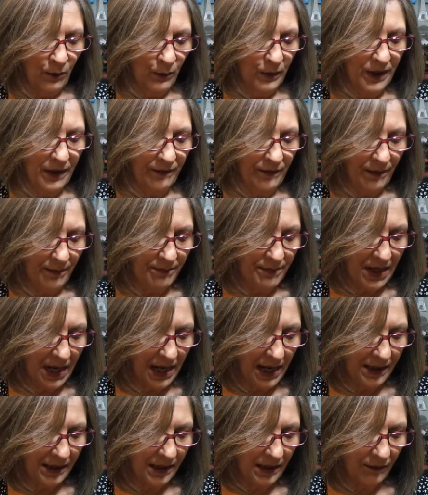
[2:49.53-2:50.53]
We have a
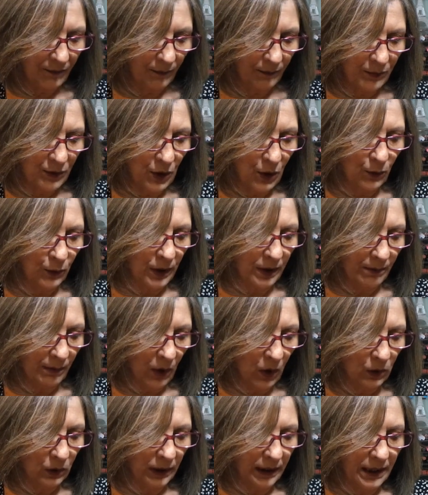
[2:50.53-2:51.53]
mask from Tony
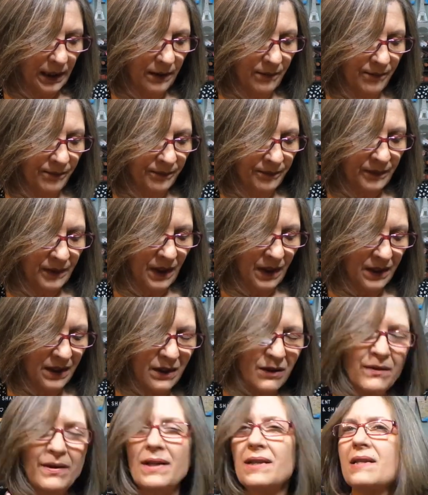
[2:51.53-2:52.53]
Moly.
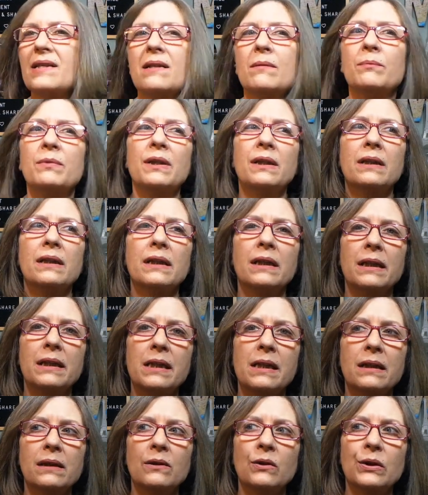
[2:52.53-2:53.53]
You know, that's something that I
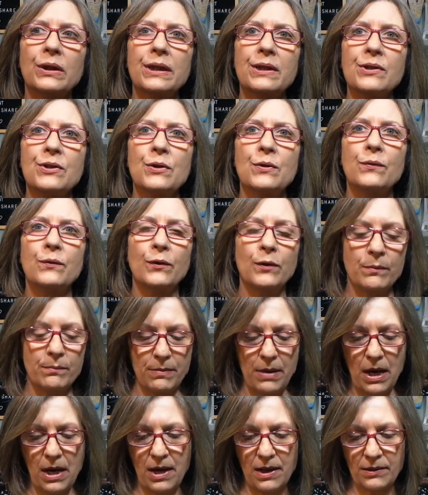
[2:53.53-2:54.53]
didn't look into for
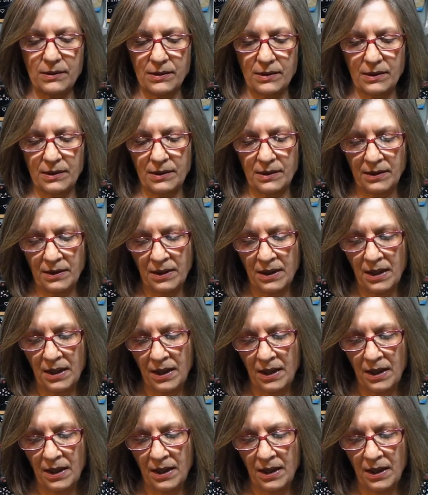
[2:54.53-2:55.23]
masks.